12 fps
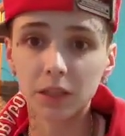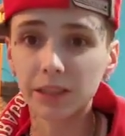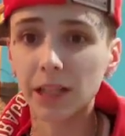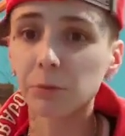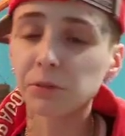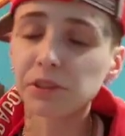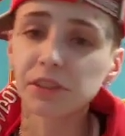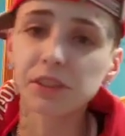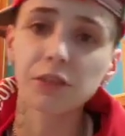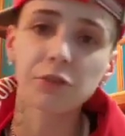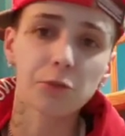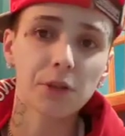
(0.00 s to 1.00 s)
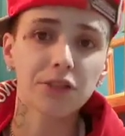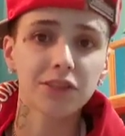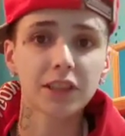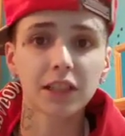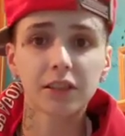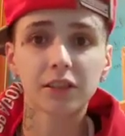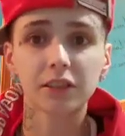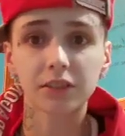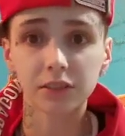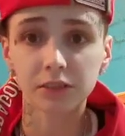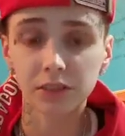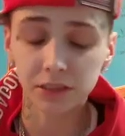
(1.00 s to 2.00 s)
that was a situation that could have
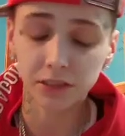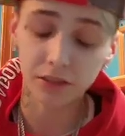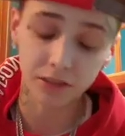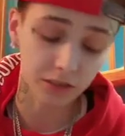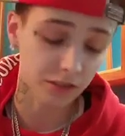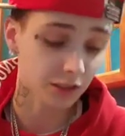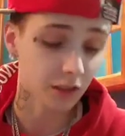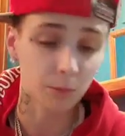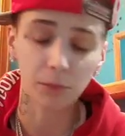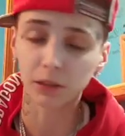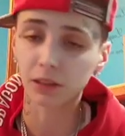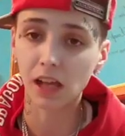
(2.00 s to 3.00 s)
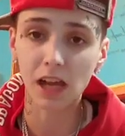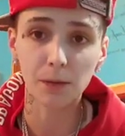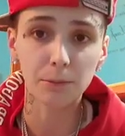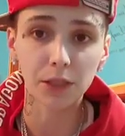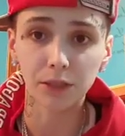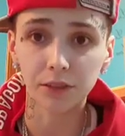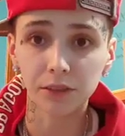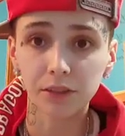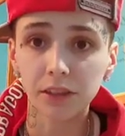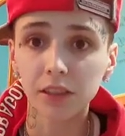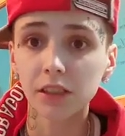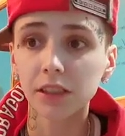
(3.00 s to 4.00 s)
turned into something a lot bigger,
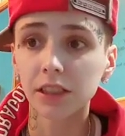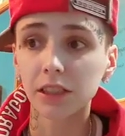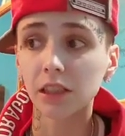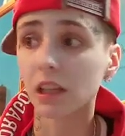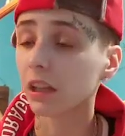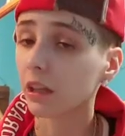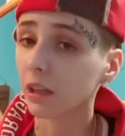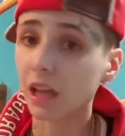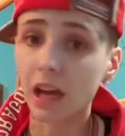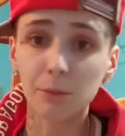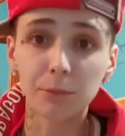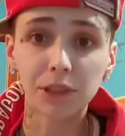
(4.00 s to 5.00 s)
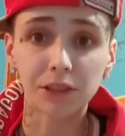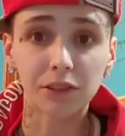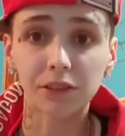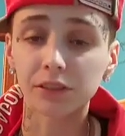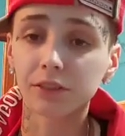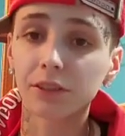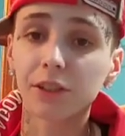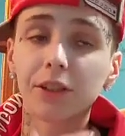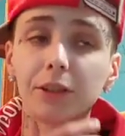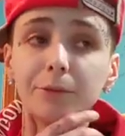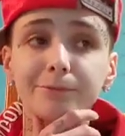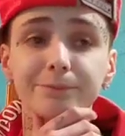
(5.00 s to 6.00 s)
a lot bigger.
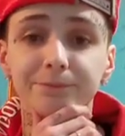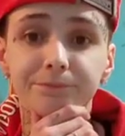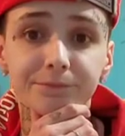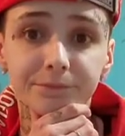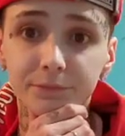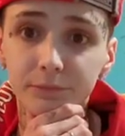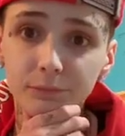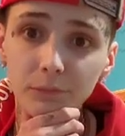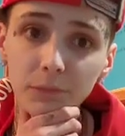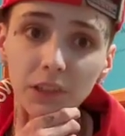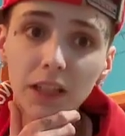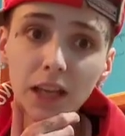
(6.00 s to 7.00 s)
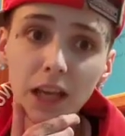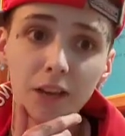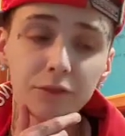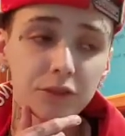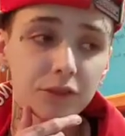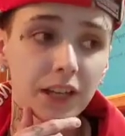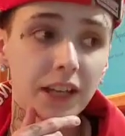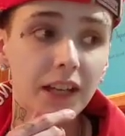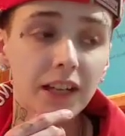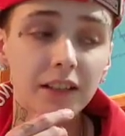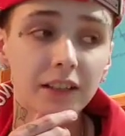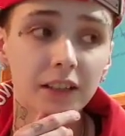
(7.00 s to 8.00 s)
Um, after
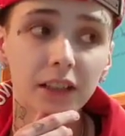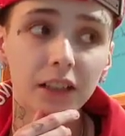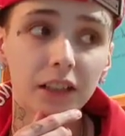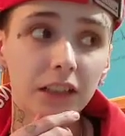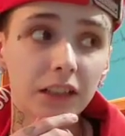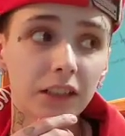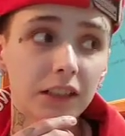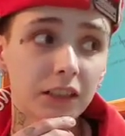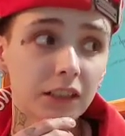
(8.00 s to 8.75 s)
that, uh,